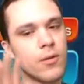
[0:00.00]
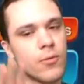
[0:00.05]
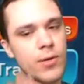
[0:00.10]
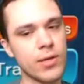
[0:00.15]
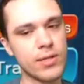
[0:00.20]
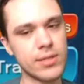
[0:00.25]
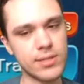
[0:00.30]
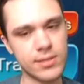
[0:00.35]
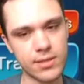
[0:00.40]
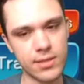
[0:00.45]

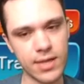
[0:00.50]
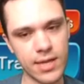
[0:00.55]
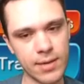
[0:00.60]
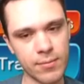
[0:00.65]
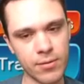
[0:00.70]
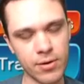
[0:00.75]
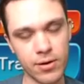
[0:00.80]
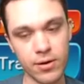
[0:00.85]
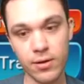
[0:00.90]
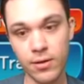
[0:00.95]
quick
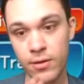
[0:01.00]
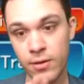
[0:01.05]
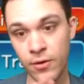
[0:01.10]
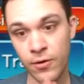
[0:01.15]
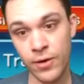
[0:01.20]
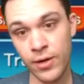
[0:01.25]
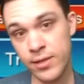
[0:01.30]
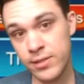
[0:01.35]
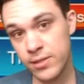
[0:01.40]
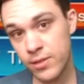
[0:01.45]
disclaimer,
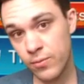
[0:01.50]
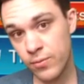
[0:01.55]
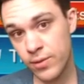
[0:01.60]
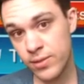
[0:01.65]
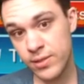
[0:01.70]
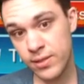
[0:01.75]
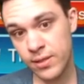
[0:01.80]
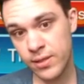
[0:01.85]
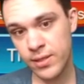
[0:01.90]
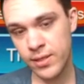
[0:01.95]
there is a
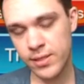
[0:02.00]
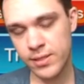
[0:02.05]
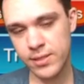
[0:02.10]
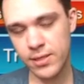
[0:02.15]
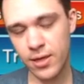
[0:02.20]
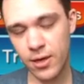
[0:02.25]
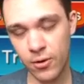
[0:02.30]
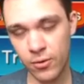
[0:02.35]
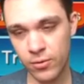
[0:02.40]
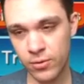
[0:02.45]
risk to
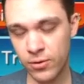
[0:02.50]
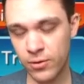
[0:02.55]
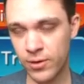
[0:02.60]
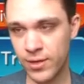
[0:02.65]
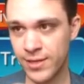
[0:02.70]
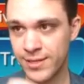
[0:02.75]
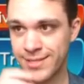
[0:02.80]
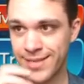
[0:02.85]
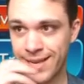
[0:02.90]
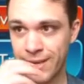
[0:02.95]
this, or there
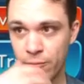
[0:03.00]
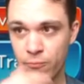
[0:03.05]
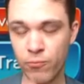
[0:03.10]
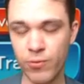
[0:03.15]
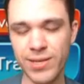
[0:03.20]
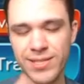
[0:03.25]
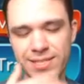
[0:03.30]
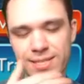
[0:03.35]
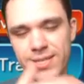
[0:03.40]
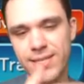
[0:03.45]
is a
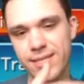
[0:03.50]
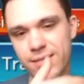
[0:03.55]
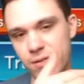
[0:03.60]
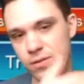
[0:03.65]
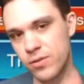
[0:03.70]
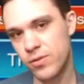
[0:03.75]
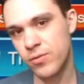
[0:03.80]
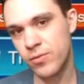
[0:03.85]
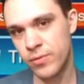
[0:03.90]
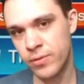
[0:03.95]
risk
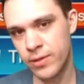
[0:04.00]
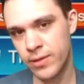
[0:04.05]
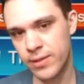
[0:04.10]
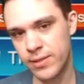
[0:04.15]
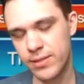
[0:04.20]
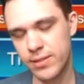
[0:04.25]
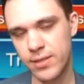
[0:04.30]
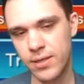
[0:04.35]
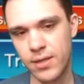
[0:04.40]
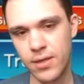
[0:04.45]
to
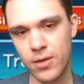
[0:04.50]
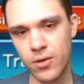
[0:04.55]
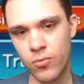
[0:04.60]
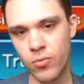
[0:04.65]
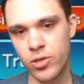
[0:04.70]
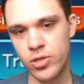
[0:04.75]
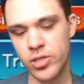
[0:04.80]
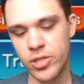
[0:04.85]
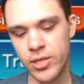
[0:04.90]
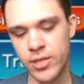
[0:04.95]
this,
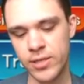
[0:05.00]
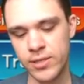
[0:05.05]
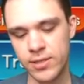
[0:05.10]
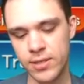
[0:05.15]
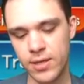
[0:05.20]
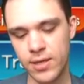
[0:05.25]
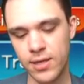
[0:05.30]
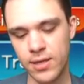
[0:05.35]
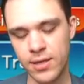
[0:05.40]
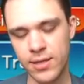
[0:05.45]
which
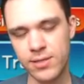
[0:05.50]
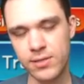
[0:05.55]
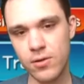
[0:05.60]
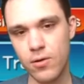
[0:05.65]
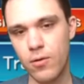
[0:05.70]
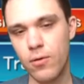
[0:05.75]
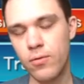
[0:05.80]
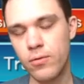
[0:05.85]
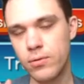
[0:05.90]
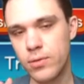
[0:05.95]
is this
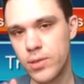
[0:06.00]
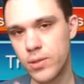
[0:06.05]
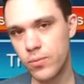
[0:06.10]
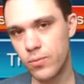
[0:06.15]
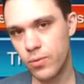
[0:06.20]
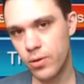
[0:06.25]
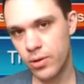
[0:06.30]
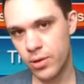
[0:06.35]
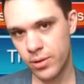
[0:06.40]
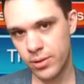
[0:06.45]
only
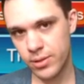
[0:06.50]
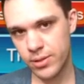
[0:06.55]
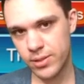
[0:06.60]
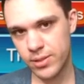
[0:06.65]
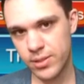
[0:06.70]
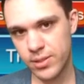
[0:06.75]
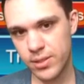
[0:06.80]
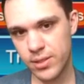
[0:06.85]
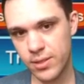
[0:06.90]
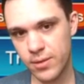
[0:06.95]

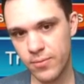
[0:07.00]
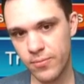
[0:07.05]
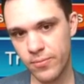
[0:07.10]
works